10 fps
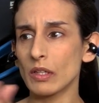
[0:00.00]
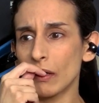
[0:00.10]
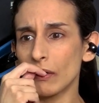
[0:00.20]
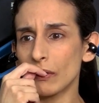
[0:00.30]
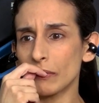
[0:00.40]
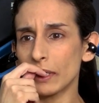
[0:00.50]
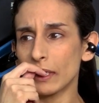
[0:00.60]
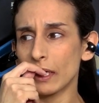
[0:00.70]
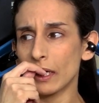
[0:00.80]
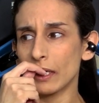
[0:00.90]
Oh my
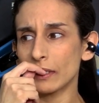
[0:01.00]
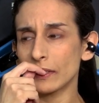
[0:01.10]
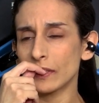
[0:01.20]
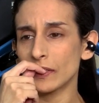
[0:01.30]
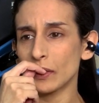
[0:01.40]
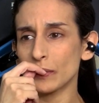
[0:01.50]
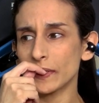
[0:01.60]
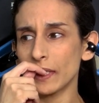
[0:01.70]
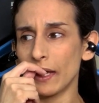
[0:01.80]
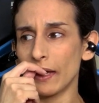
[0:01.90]
god, this is so
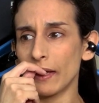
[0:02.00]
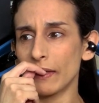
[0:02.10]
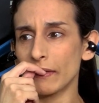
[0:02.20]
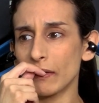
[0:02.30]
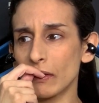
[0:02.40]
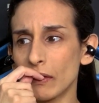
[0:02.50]
sad.